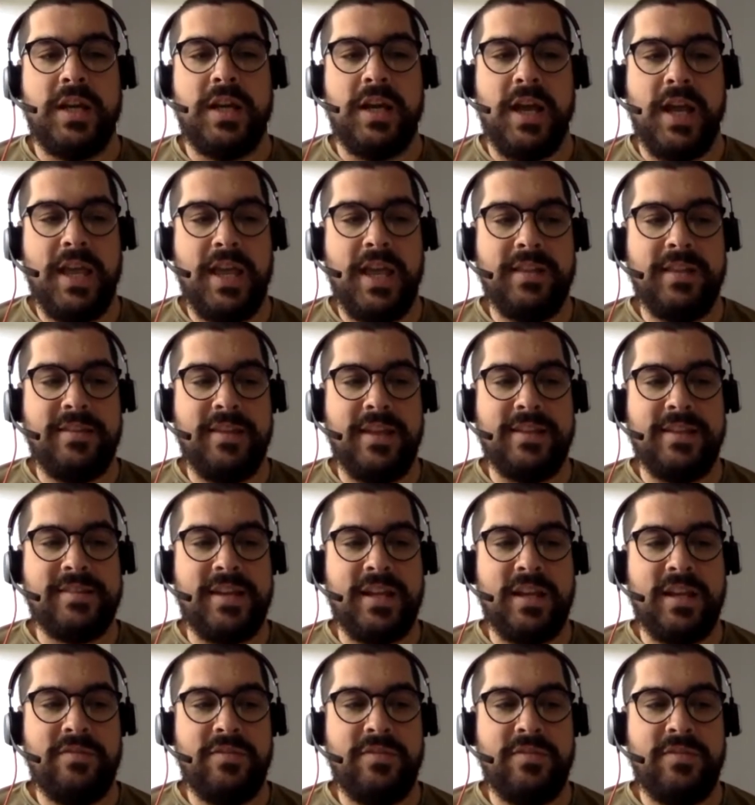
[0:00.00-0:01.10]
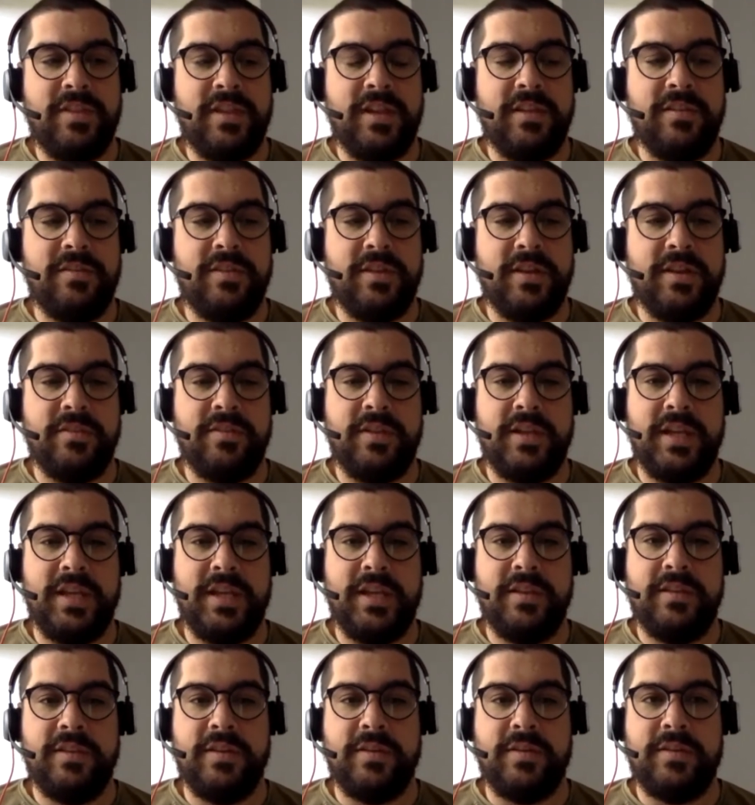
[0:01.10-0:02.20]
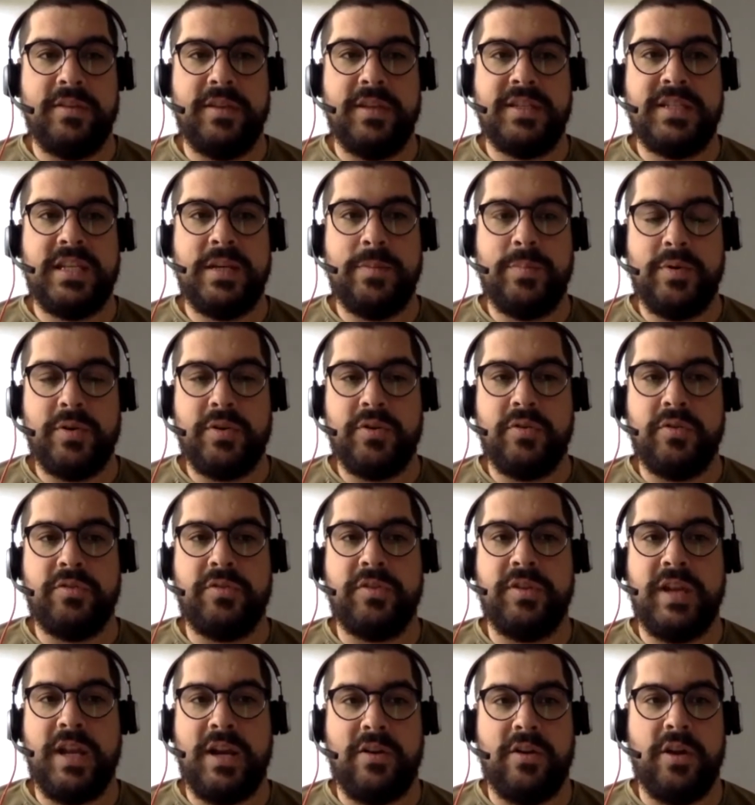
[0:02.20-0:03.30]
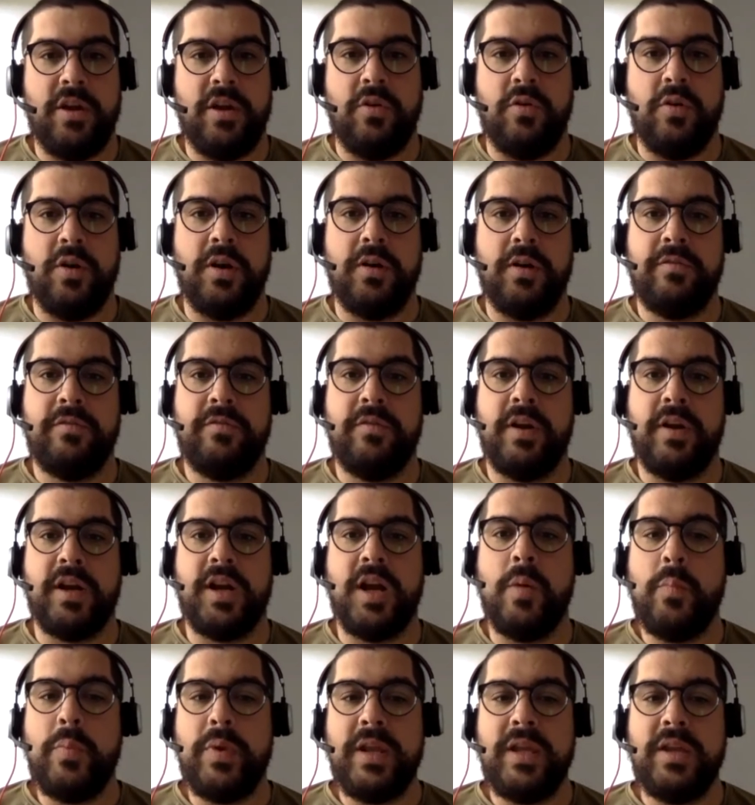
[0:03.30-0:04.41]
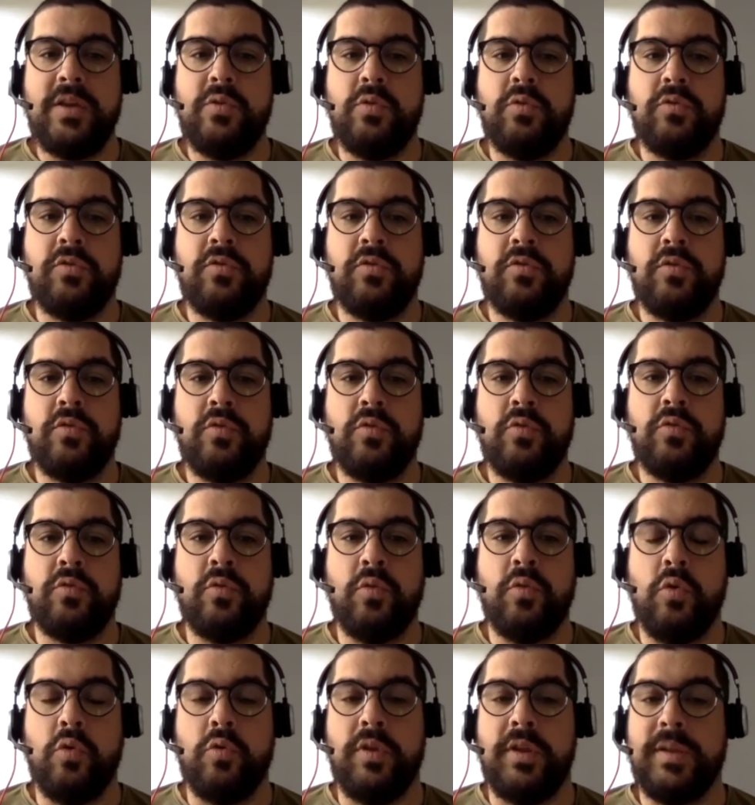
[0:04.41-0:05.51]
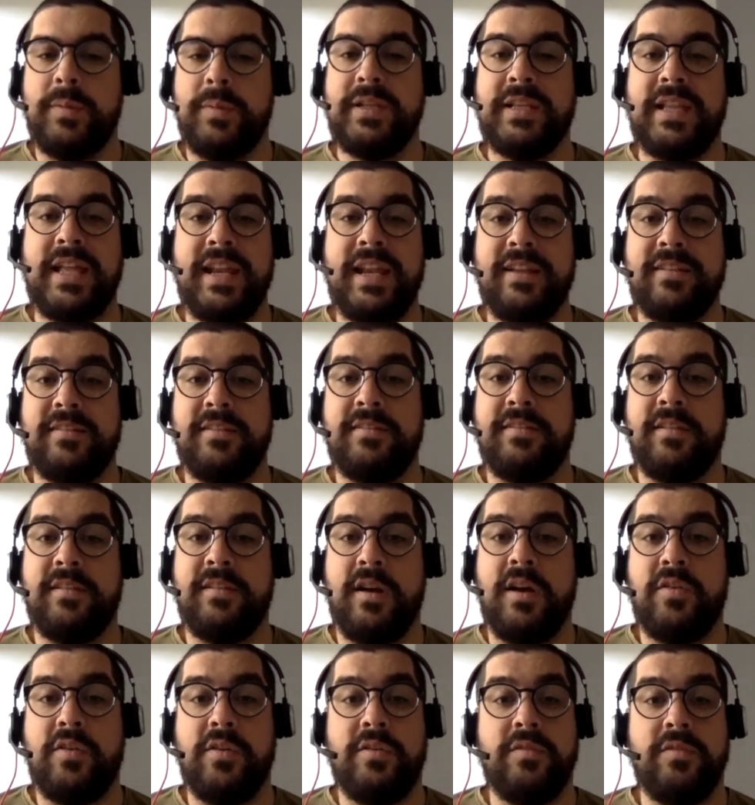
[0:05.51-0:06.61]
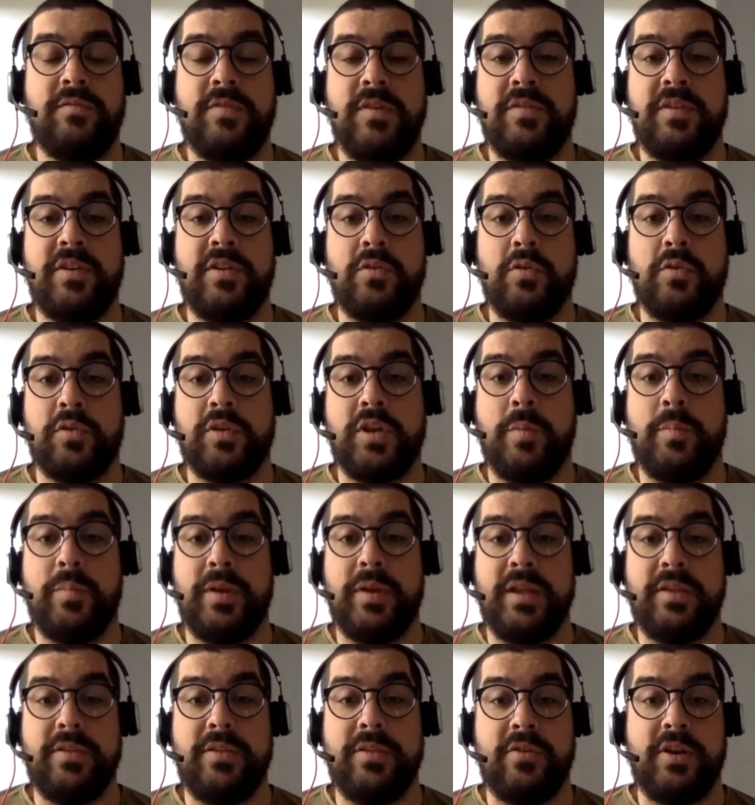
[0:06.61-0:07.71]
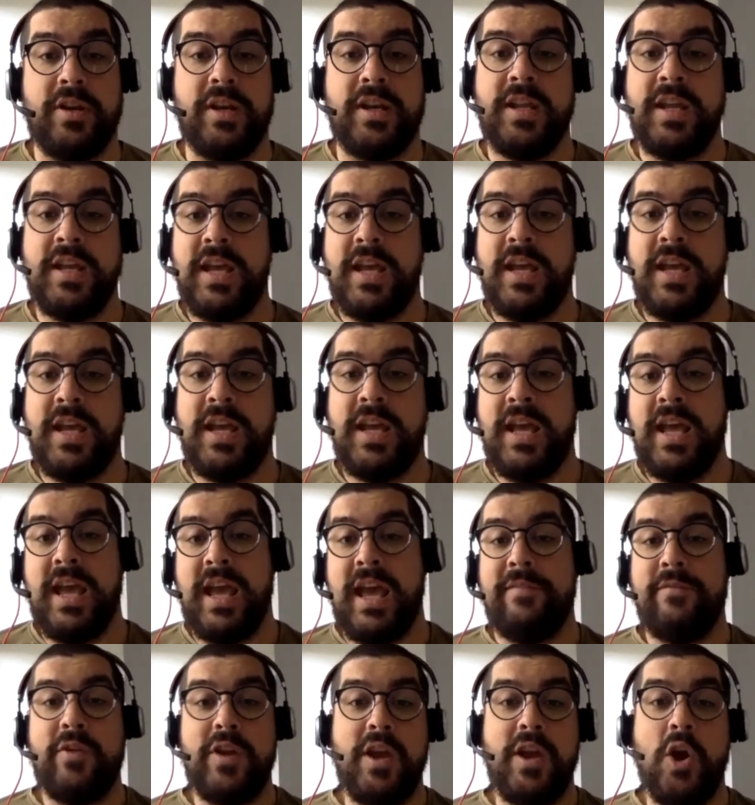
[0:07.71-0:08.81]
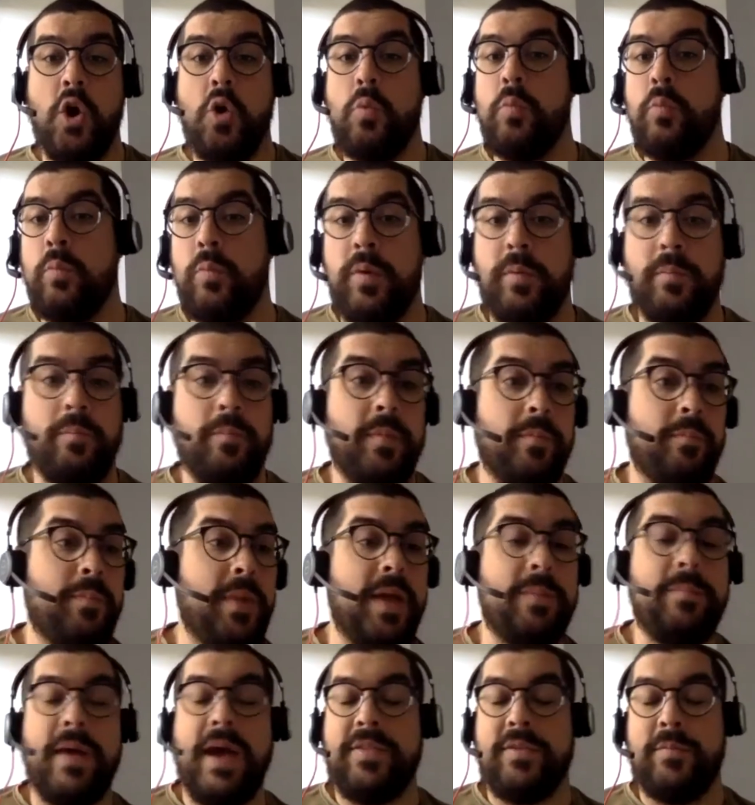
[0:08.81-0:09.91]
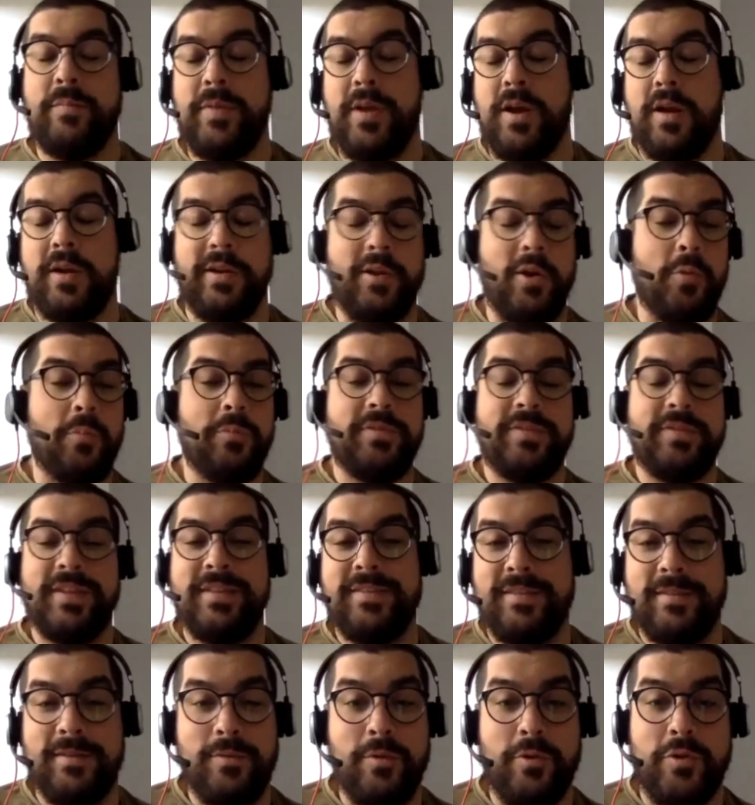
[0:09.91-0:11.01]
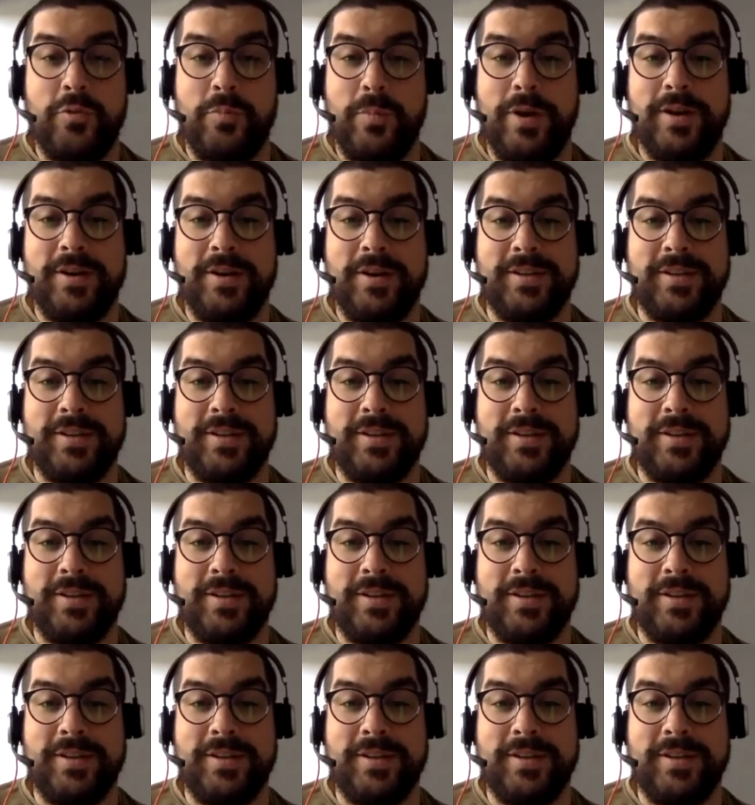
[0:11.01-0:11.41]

it's kind of the typical scenario of a company who's old. And I mean, Lenox is a 150-year-old company. They're in every home, Bed Bath and Beyond, at home sense in North America.